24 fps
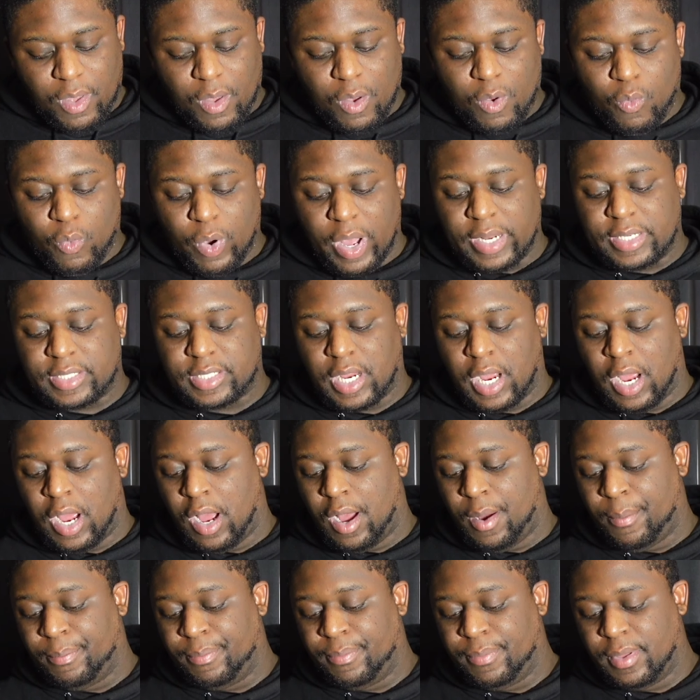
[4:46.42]
which
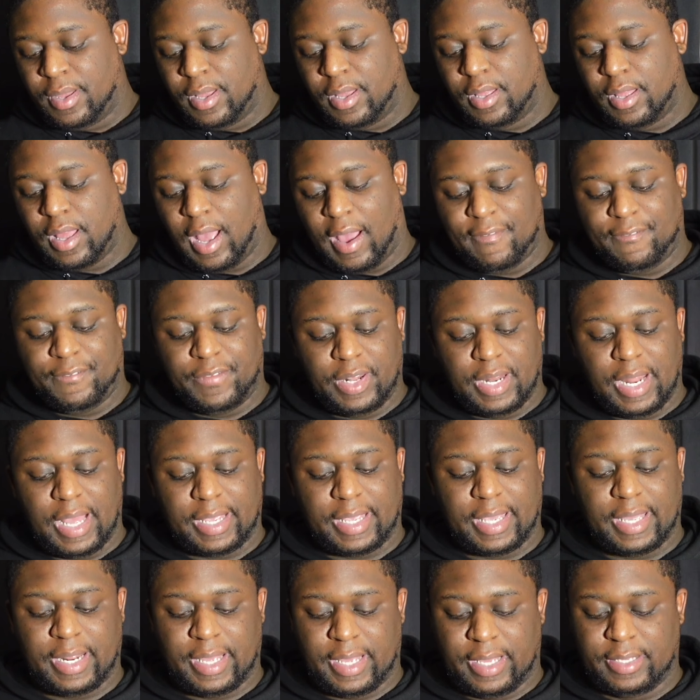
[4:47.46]
I feel
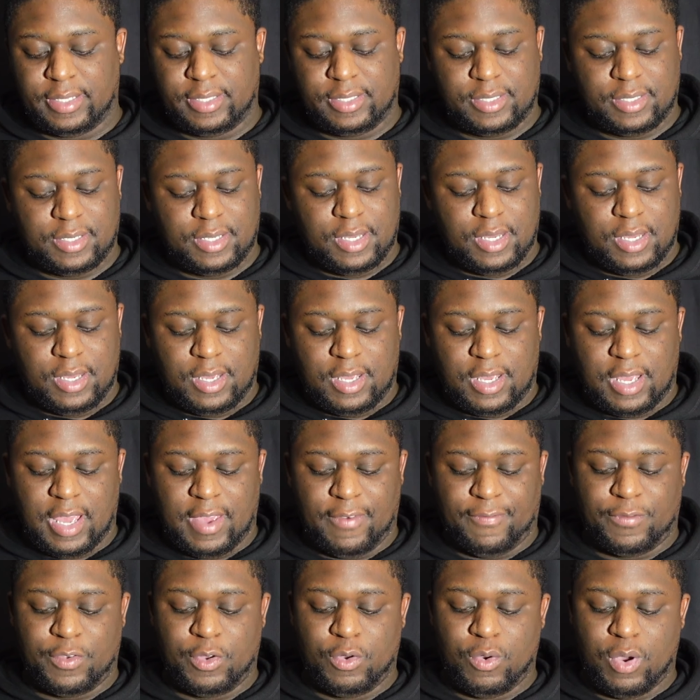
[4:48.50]
like it is.
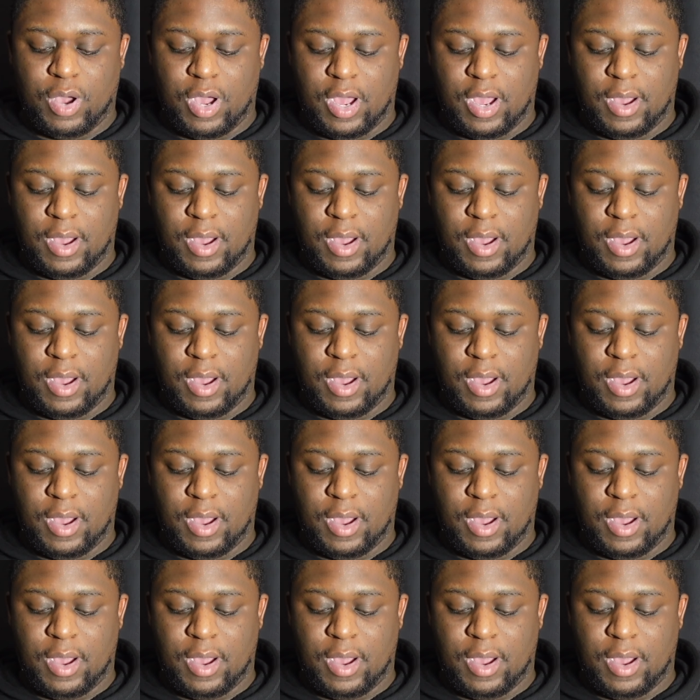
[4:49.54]
If you